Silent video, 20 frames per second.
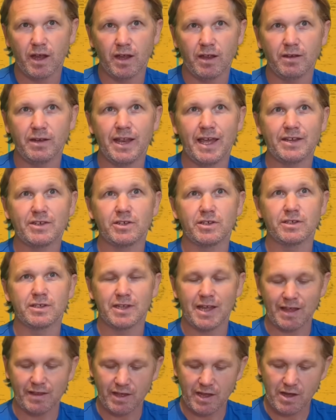Legends
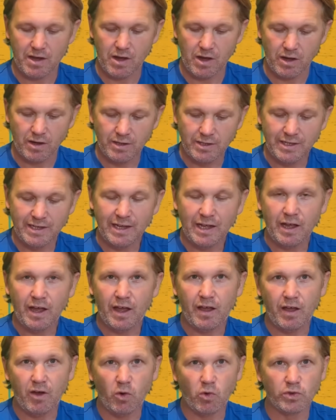that they are.
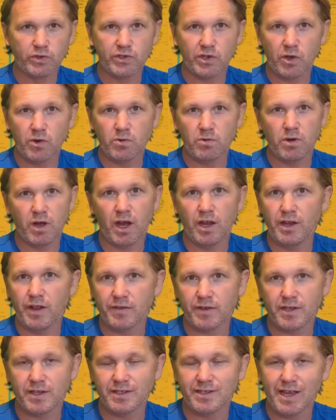Also,
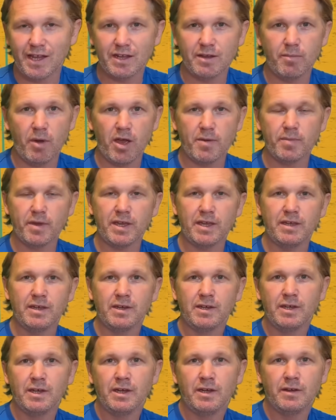another contender might be
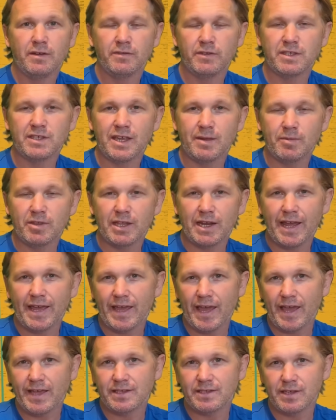the team of the late
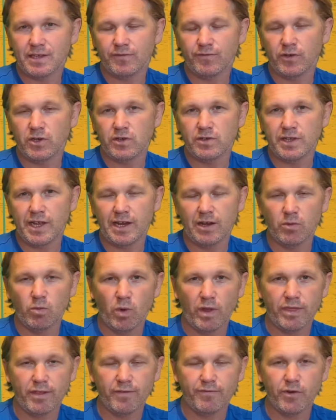80s for New Zealand,
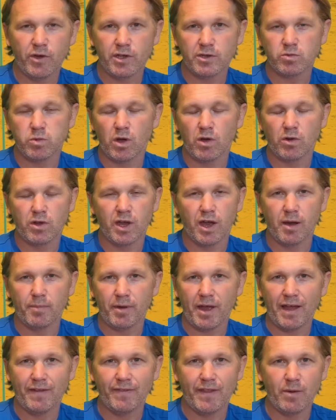won the first World Cup
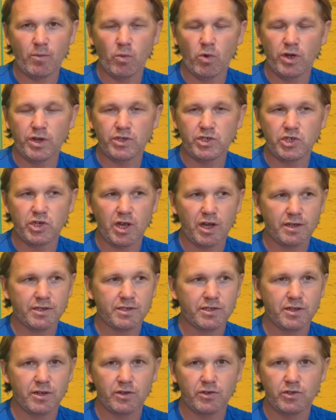and then were
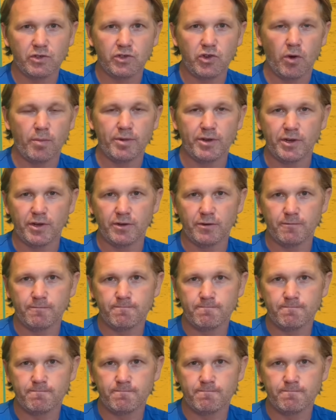just dominant.